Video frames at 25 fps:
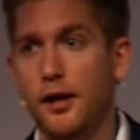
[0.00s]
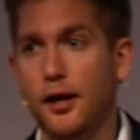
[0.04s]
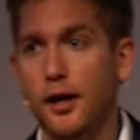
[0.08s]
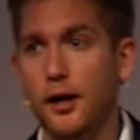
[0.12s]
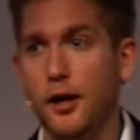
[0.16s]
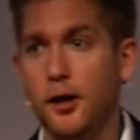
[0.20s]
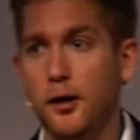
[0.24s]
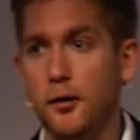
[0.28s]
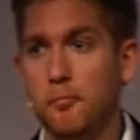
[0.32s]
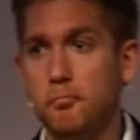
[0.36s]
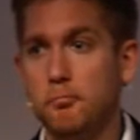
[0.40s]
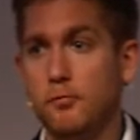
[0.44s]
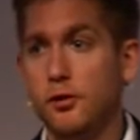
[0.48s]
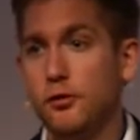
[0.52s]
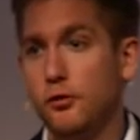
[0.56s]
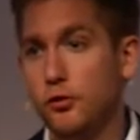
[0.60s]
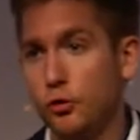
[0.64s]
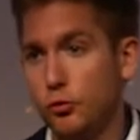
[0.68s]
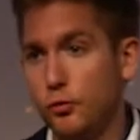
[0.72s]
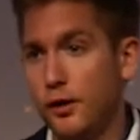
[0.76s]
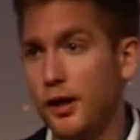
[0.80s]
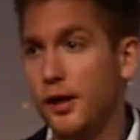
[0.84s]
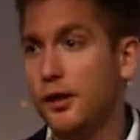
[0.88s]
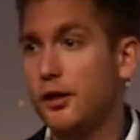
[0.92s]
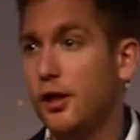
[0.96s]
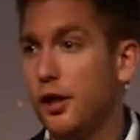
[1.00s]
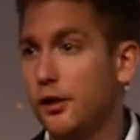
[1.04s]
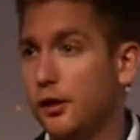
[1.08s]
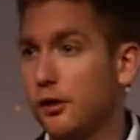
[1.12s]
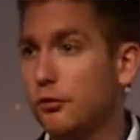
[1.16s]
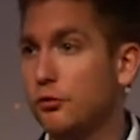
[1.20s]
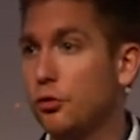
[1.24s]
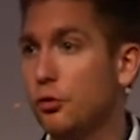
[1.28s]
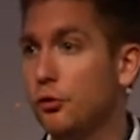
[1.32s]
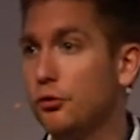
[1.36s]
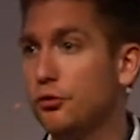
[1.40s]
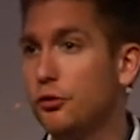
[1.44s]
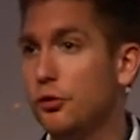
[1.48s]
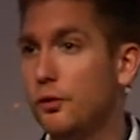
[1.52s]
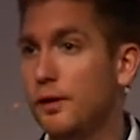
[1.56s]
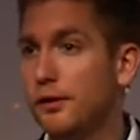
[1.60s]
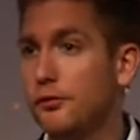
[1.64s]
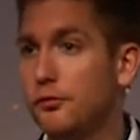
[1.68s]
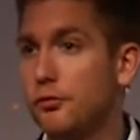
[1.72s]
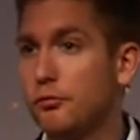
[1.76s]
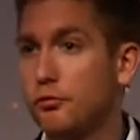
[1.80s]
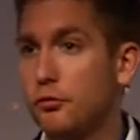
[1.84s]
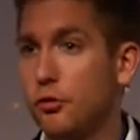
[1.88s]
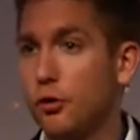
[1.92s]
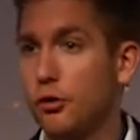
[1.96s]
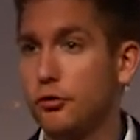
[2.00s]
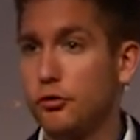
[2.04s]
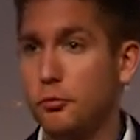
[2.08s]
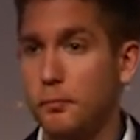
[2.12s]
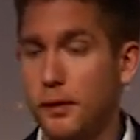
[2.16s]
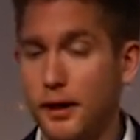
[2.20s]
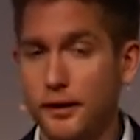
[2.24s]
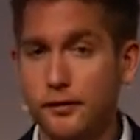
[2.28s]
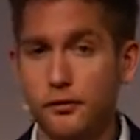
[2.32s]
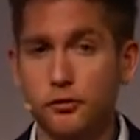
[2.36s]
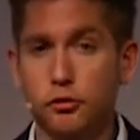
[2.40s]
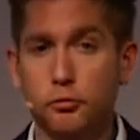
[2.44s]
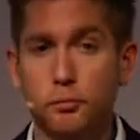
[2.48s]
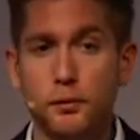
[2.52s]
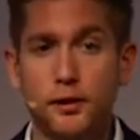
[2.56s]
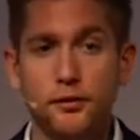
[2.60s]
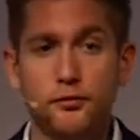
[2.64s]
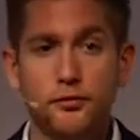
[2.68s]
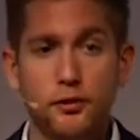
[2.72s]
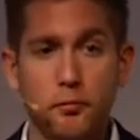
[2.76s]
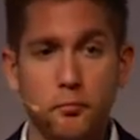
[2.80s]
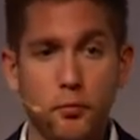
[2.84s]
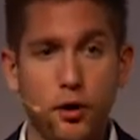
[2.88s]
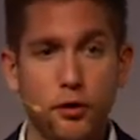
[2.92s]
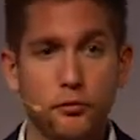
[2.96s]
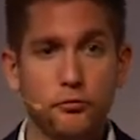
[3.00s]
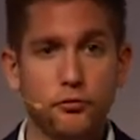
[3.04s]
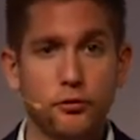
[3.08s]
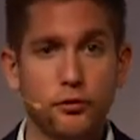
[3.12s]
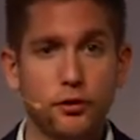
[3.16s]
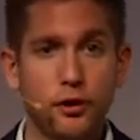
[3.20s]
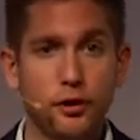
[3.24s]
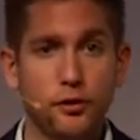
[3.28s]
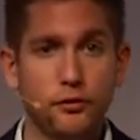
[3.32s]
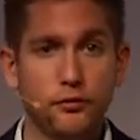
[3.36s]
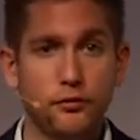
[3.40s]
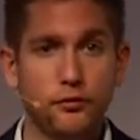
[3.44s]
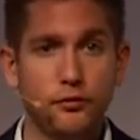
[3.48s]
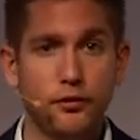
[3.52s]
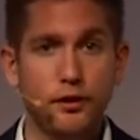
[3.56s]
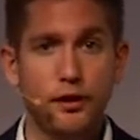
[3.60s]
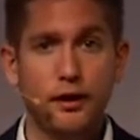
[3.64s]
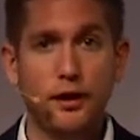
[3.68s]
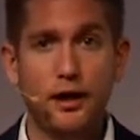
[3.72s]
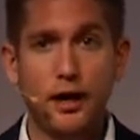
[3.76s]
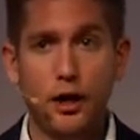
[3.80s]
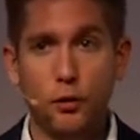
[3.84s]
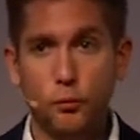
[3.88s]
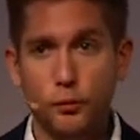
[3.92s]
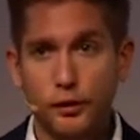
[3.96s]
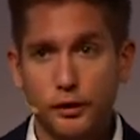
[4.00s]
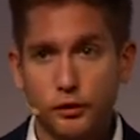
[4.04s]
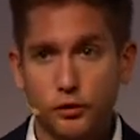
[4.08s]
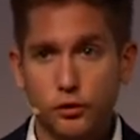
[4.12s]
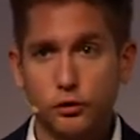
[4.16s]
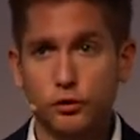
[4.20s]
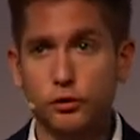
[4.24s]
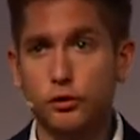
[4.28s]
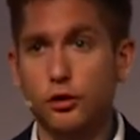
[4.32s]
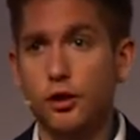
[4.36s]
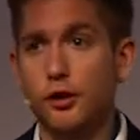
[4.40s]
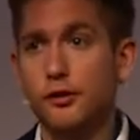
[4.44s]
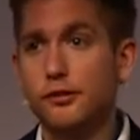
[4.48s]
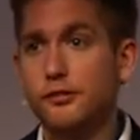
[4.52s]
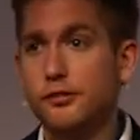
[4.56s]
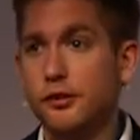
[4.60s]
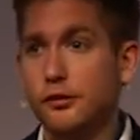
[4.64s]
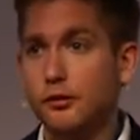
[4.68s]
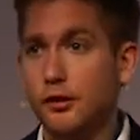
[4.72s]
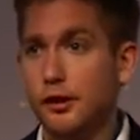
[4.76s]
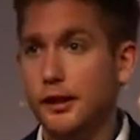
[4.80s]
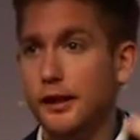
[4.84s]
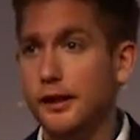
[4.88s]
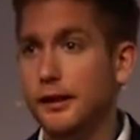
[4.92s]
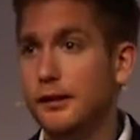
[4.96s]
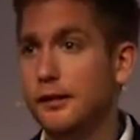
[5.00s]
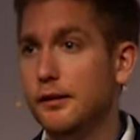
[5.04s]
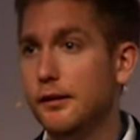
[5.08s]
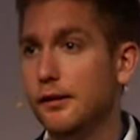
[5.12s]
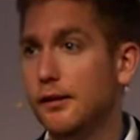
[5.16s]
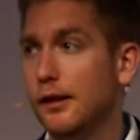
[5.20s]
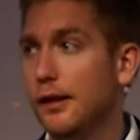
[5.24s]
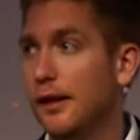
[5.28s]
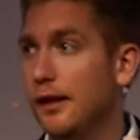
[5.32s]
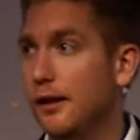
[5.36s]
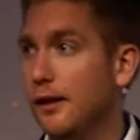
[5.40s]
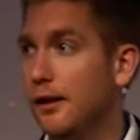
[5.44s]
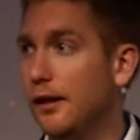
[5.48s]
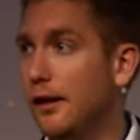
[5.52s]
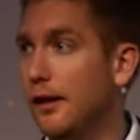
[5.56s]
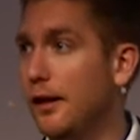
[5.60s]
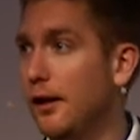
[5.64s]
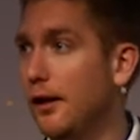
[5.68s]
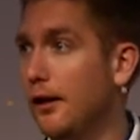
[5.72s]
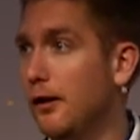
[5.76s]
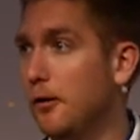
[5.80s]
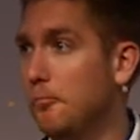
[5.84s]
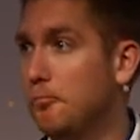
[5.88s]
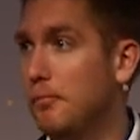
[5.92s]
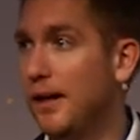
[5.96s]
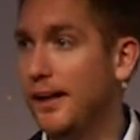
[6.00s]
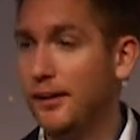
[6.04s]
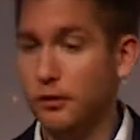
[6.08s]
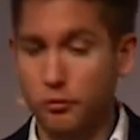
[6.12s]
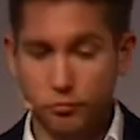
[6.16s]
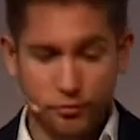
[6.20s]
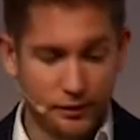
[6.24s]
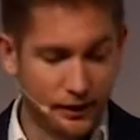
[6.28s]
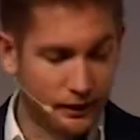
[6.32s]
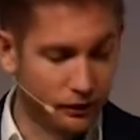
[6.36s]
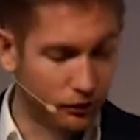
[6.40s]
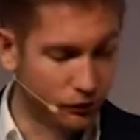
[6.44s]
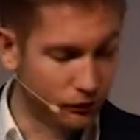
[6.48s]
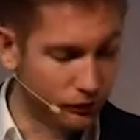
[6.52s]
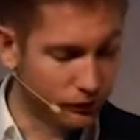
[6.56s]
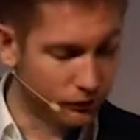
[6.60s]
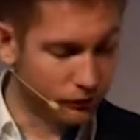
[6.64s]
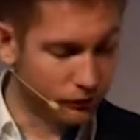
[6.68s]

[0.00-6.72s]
The credit card I told you is, of course, American Express and MasterCard. And we constantly innovate on